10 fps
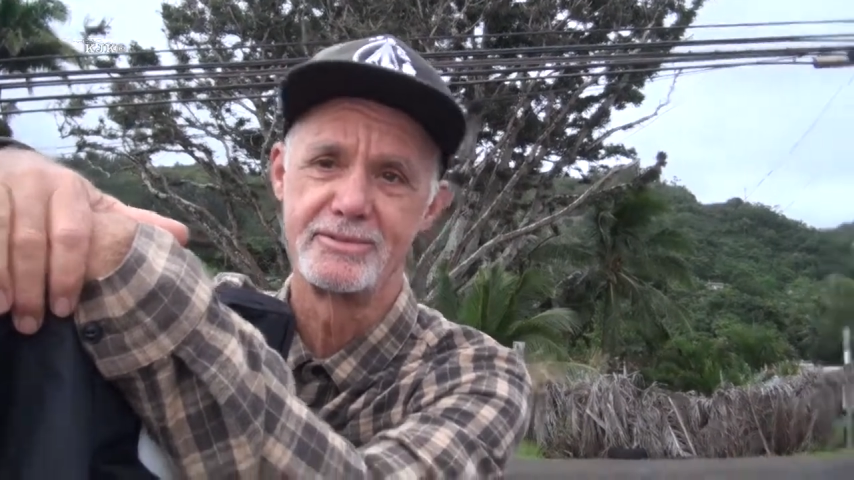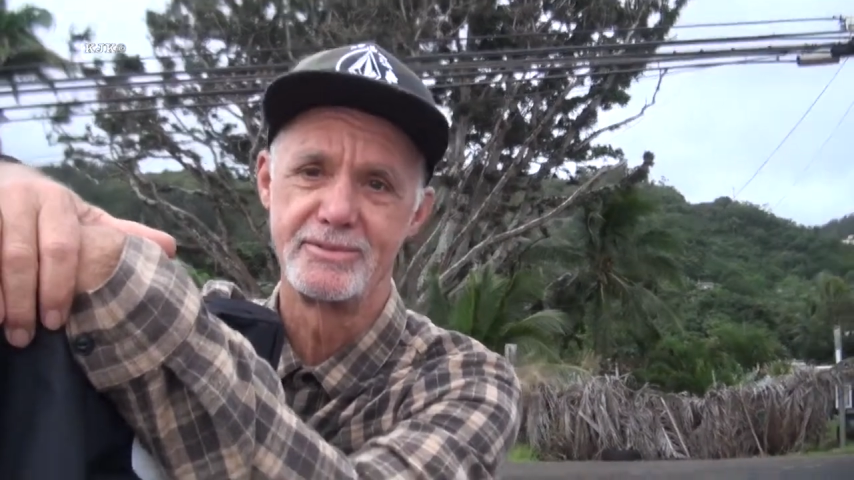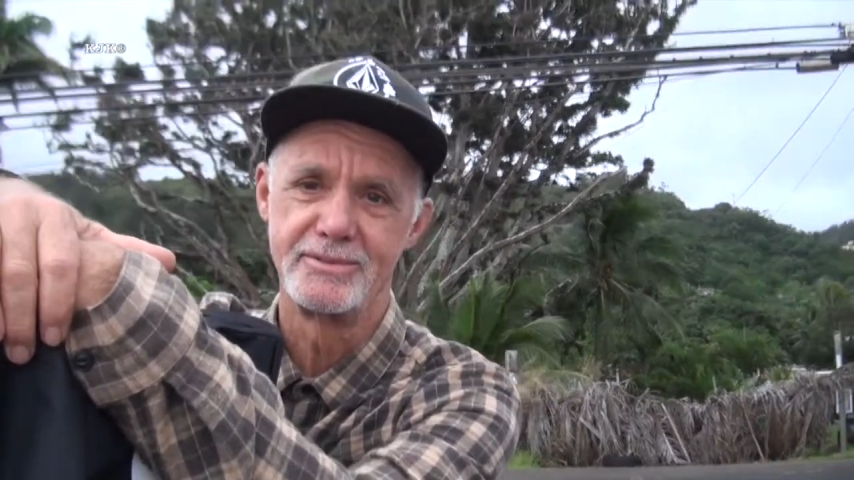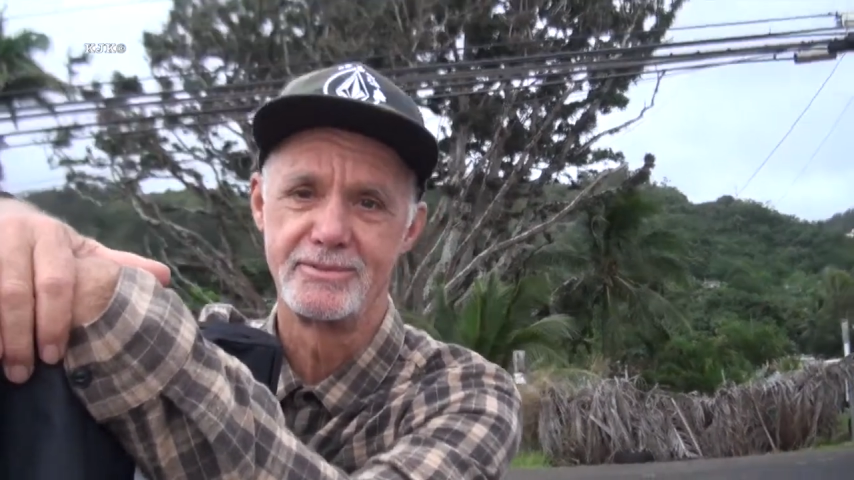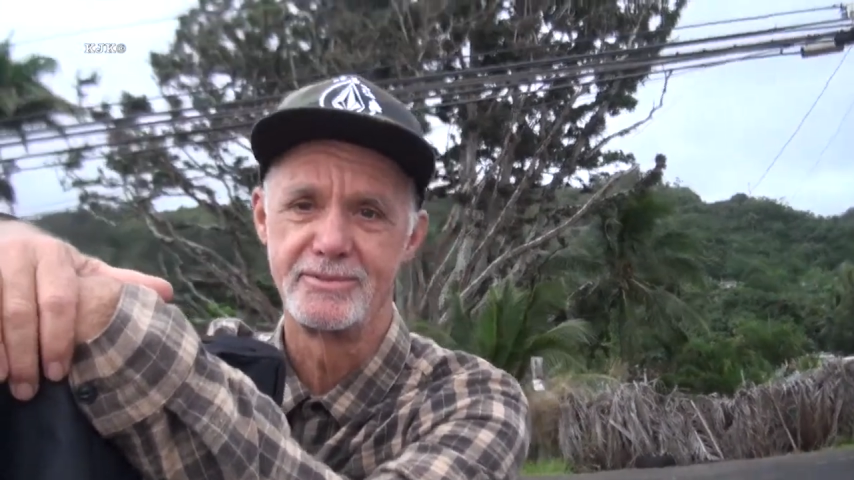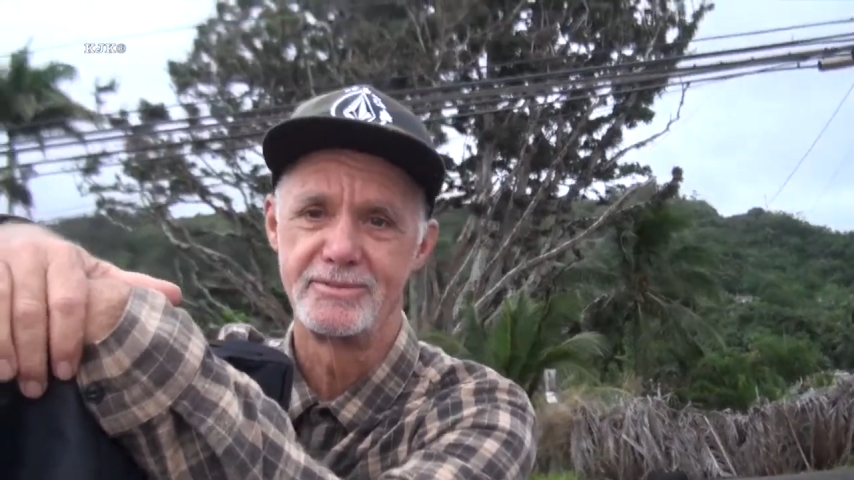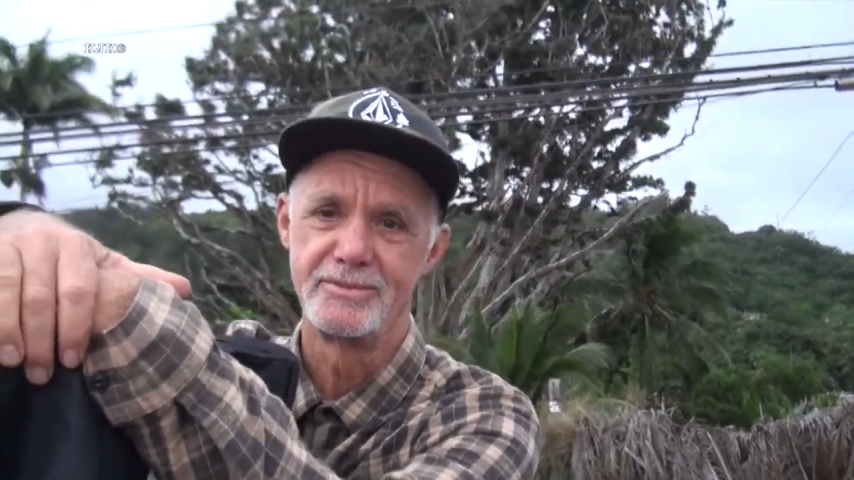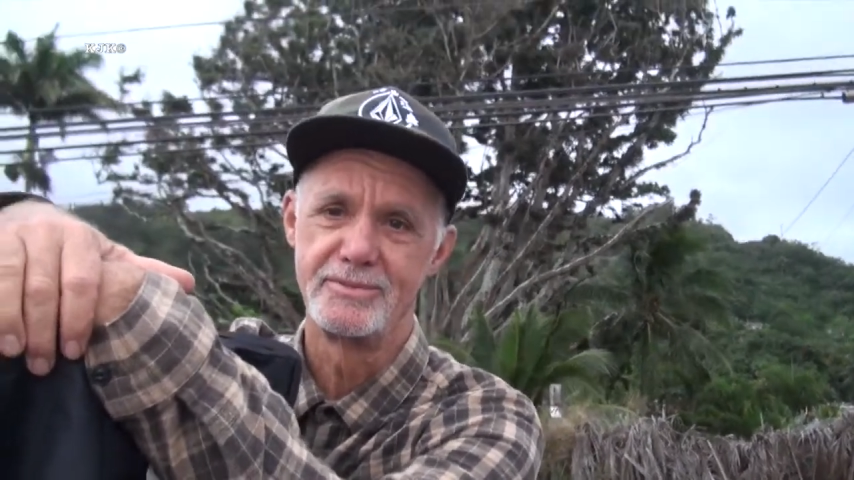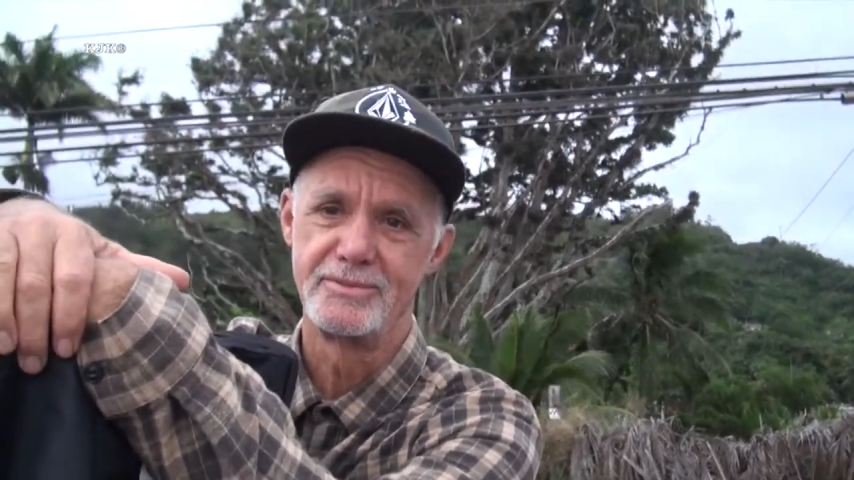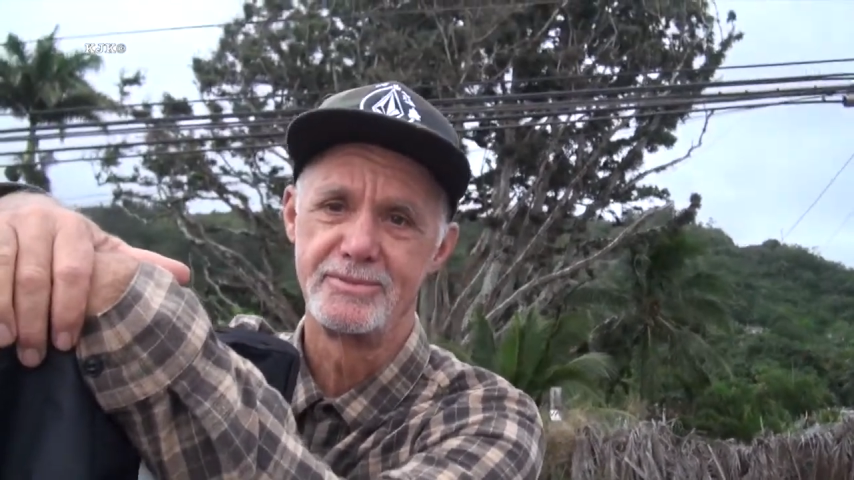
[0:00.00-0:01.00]
Okay,
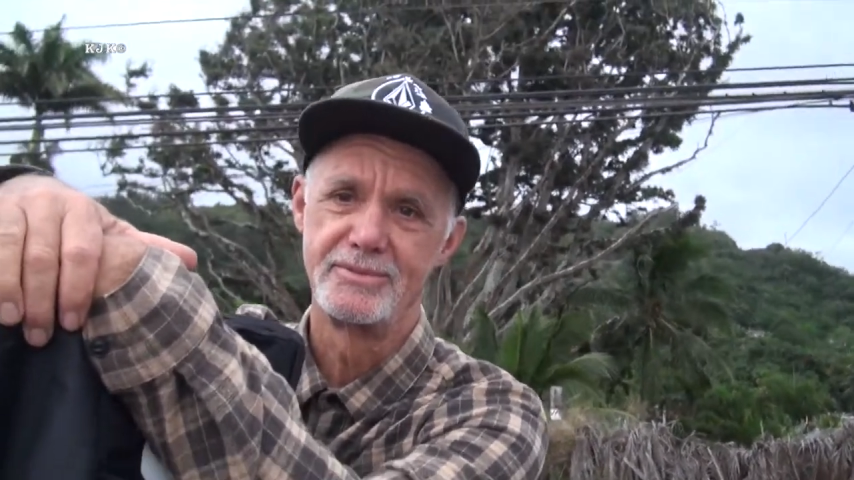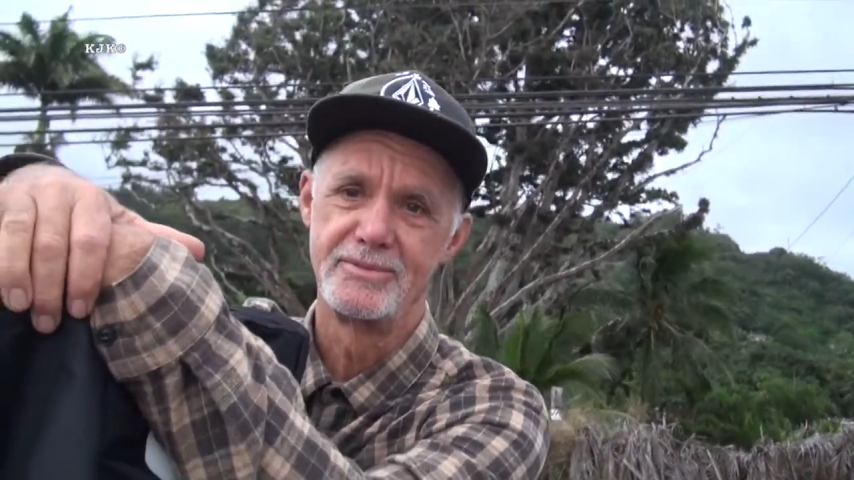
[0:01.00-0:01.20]
winner, winner.